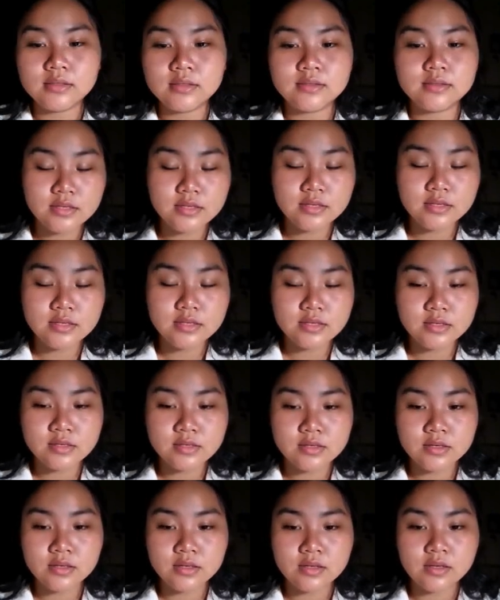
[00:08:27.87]

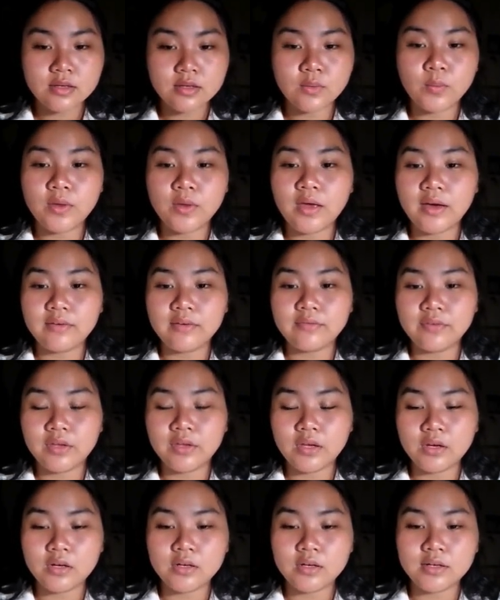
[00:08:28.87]
Next, we have
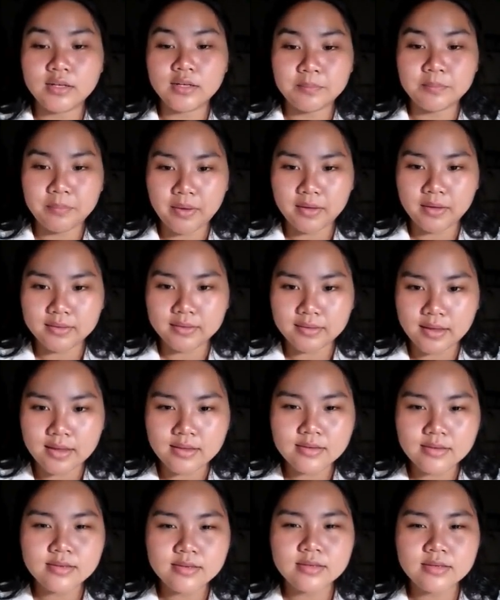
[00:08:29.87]
here the
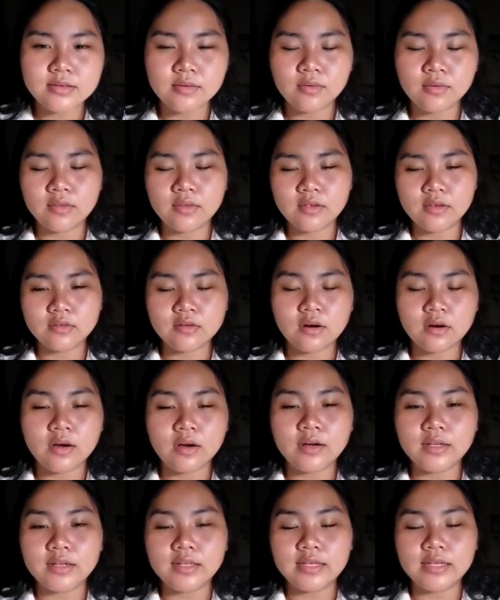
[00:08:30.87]
patents. So these
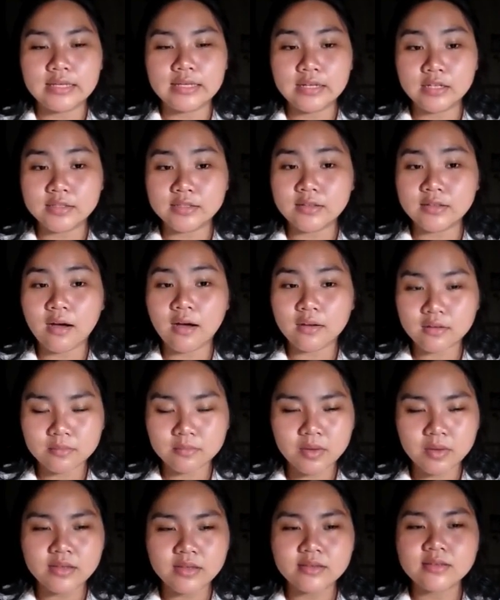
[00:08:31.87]
are the legal
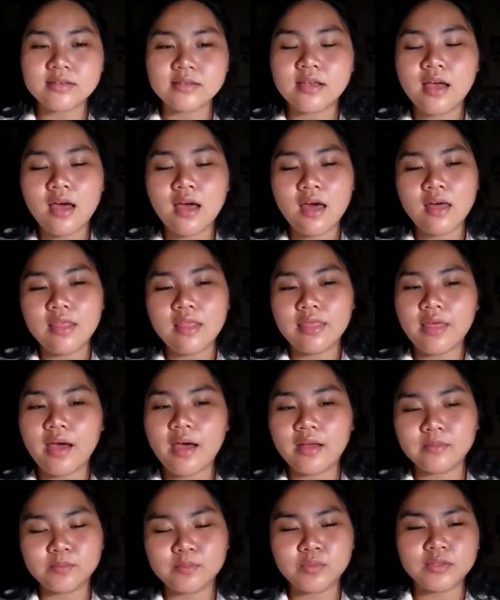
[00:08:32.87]
documents
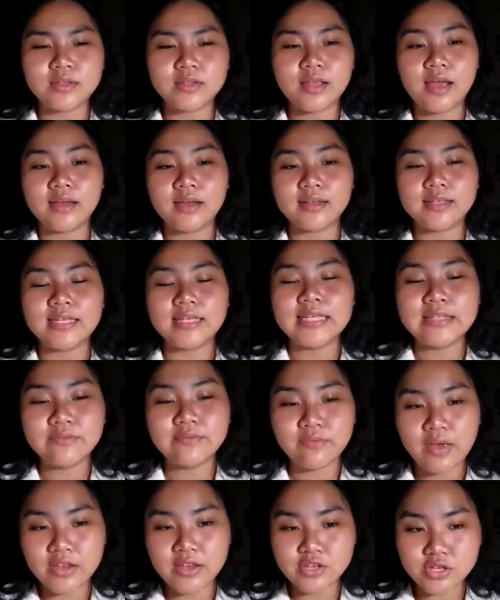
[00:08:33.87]
that protect
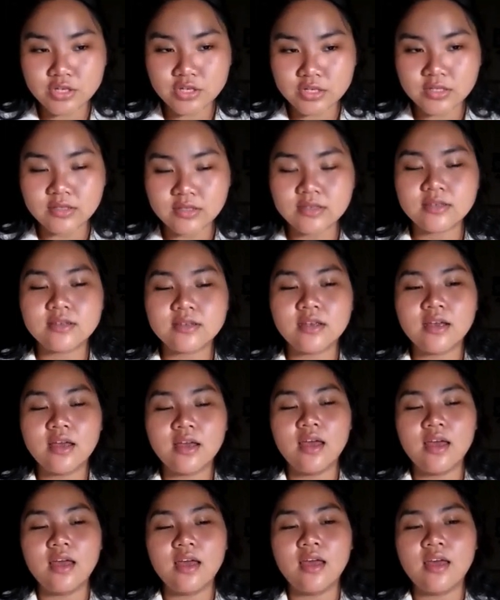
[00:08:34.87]
inventions,
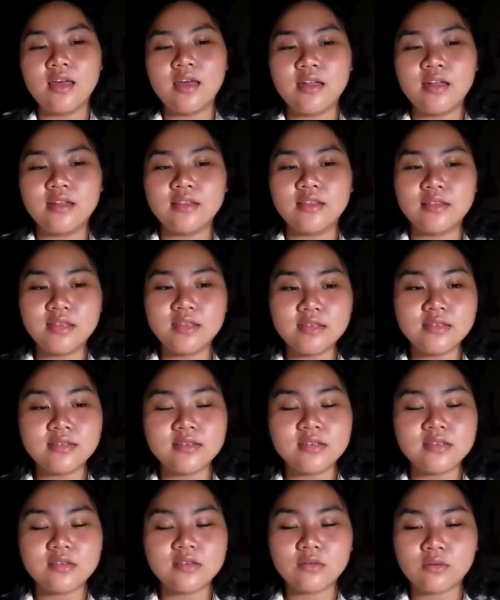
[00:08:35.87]
and this
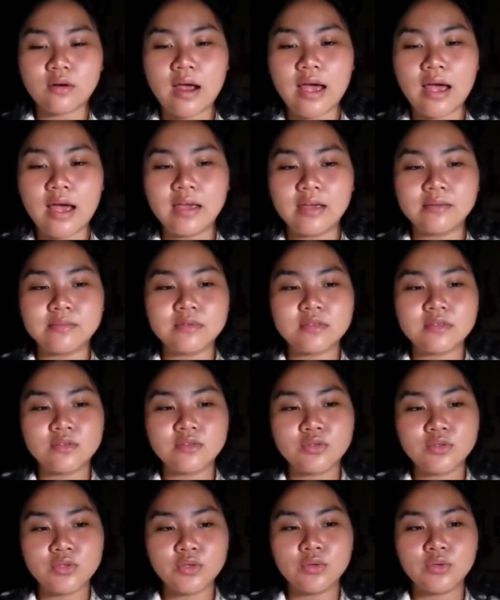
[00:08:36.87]
describe
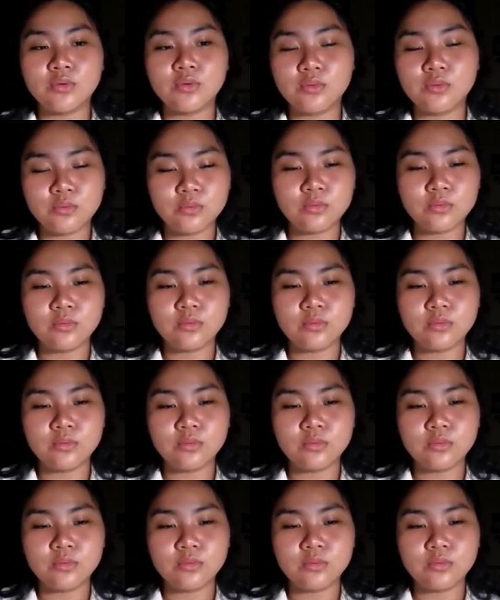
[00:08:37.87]
new